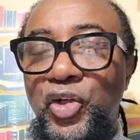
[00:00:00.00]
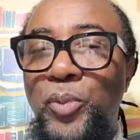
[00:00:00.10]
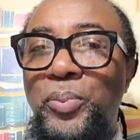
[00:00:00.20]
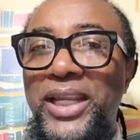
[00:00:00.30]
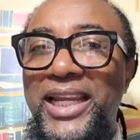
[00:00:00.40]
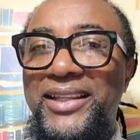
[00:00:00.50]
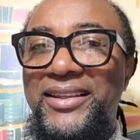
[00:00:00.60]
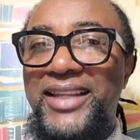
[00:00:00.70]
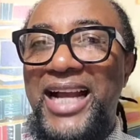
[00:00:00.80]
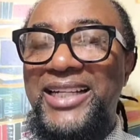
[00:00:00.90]
you're
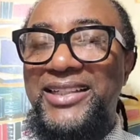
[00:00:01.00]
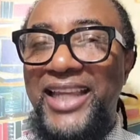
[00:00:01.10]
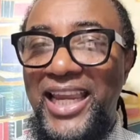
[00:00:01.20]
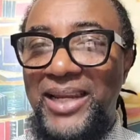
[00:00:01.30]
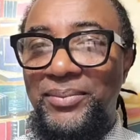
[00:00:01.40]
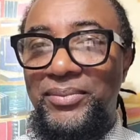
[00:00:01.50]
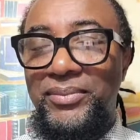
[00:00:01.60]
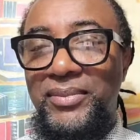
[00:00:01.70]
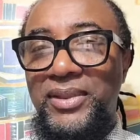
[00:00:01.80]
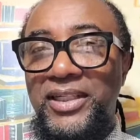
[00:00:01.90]
playing that game
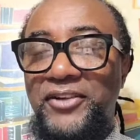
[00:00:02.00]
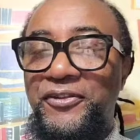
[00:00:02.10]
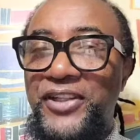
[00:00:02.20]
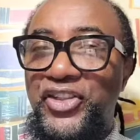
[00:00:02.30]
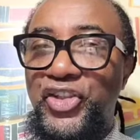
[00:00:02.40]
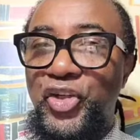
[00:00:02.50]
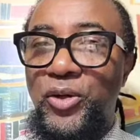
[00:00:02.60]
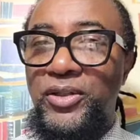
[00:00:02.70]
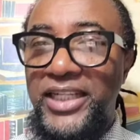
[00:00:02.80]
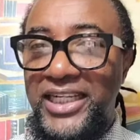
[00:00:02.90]
that fits
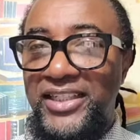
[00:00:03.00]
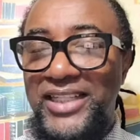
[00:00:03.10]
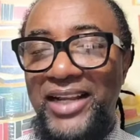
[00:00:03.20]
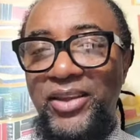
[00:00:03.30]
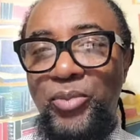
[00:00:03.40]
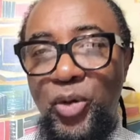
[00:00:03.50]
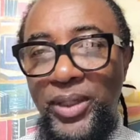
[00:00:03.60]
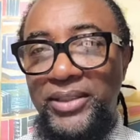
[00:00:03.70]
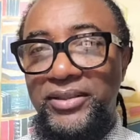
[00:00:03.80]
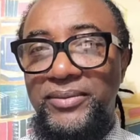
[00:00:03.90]
your needs at the
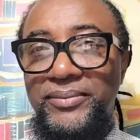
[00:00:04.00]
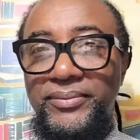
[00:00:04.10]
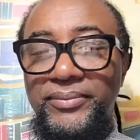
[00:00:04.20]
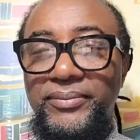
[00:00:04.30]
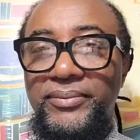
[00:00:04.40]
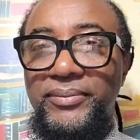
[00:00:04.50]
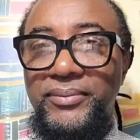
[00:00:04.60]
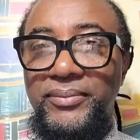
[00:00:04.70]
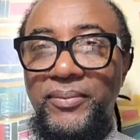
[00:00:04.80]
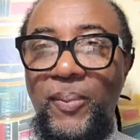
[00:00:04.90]
moment.
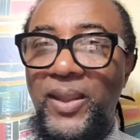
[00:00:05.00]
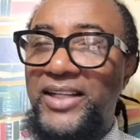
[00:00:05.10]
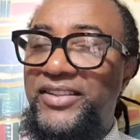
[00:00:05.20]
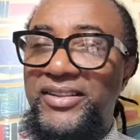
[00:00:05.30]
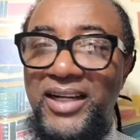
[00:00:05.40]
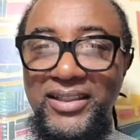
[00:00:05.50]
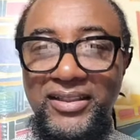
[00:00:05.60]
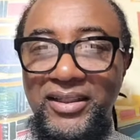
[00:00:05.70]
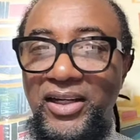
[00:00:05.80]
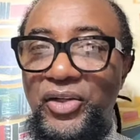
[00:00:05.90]
It's not
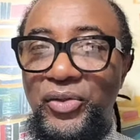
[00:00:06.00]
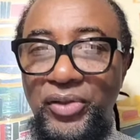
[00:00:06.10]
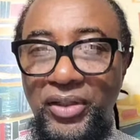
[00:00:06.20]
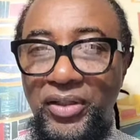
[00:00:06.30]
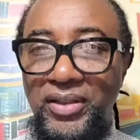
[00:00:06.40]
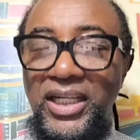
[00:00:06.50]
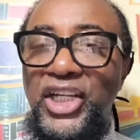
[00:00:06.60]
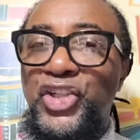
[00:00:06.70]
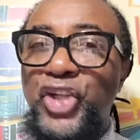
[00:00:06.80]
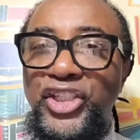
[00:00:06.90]
a good look.
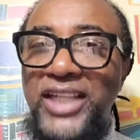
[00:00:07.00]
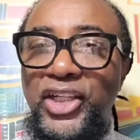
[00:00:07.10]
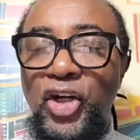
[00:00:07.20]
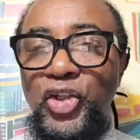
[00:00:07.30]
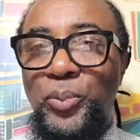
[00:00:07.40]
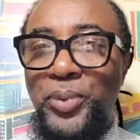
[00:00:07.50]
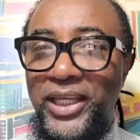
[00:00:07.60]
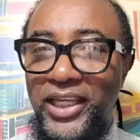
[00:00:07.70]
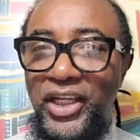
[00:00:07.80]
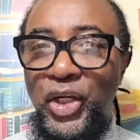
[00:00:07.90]
Just like how you
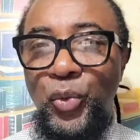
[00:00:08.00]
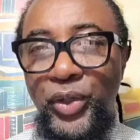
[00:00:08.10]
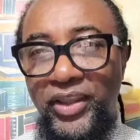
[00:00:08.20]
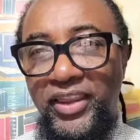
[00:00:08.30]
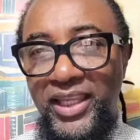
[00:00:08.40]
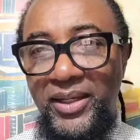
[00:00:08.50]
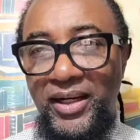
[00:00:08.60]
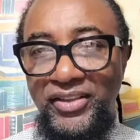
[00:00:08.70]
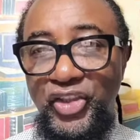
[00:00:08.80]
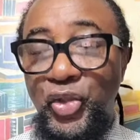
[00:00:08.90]
play with the
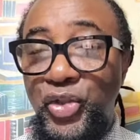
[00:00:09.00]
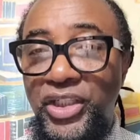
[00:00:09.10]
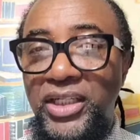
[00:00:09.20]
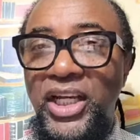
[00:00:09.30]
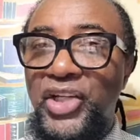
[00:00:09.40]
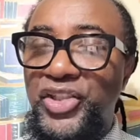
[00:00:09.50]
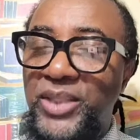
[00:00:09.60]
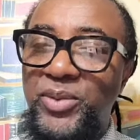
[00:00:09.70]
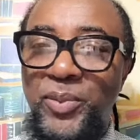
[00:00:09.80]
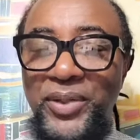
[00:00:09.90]
Constitution, you
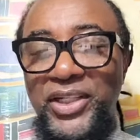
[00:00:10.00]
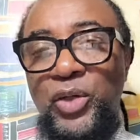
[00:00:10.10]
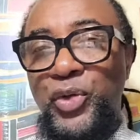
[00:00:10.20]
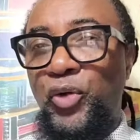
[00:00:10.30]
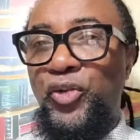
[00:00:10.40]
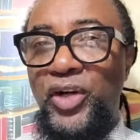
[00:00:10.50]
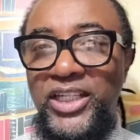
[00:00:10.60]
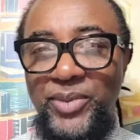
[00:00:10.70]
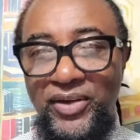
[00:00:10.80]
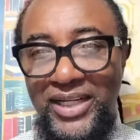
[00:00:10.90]
seem to be playing now with
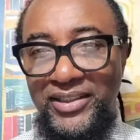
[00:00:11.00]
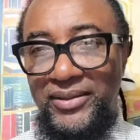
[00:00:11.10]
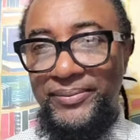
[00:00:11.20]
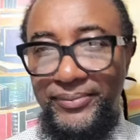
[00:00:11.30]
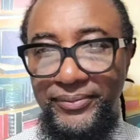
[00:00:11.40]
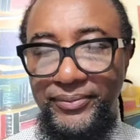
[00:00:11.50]
overall democracy.